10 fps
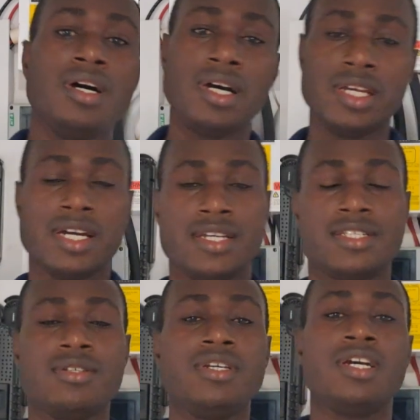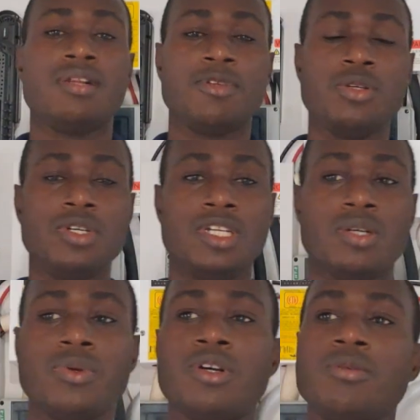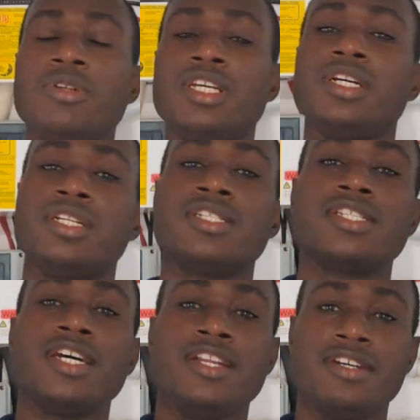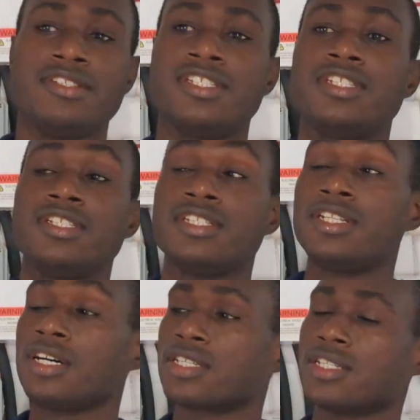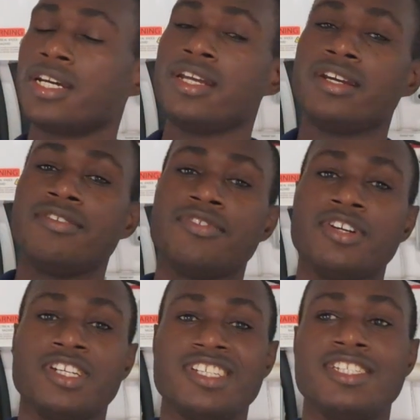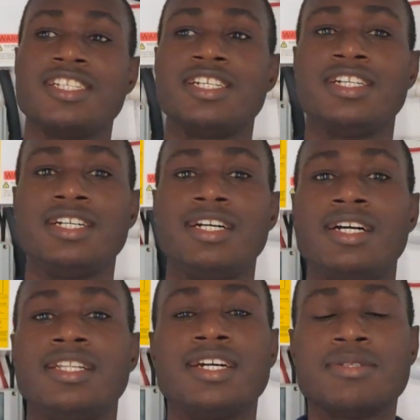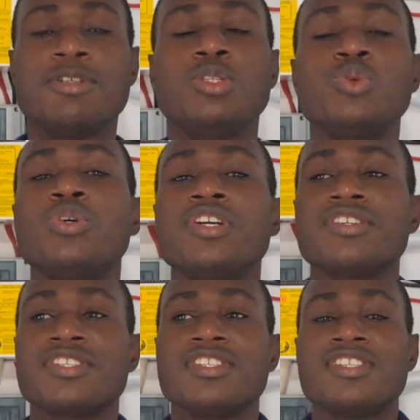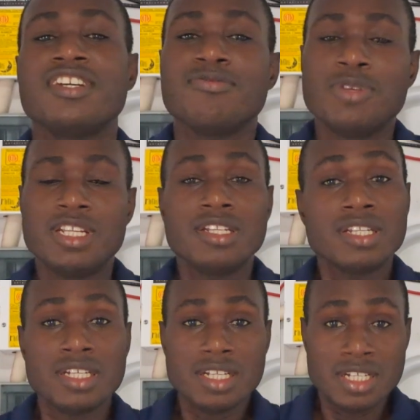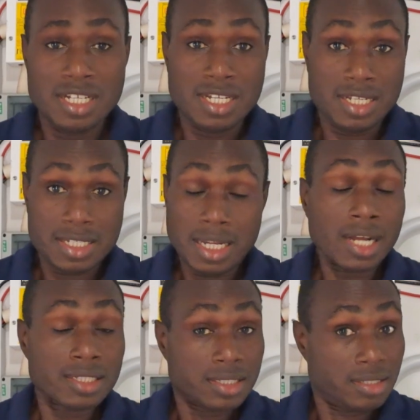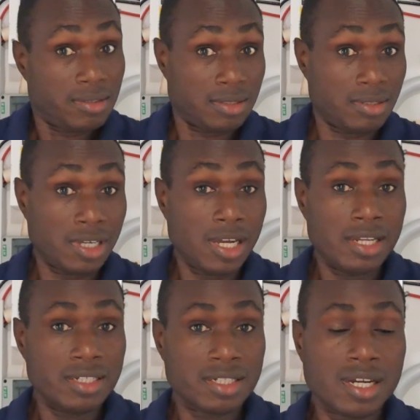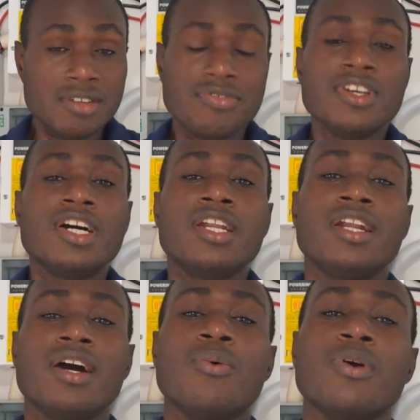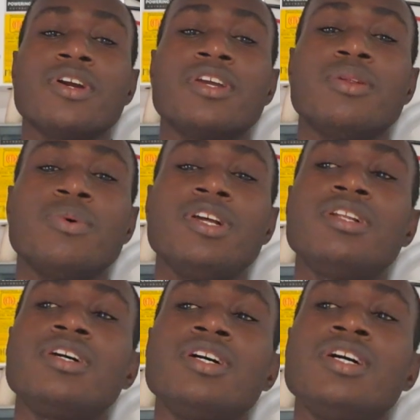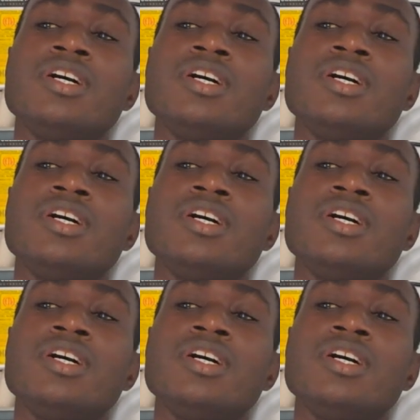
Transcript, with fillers: Hi guys, today I'll be doing a quick update on the Schneider's, the stock Schneider inverters. It has been two years since they've been stopped and configured and are working well.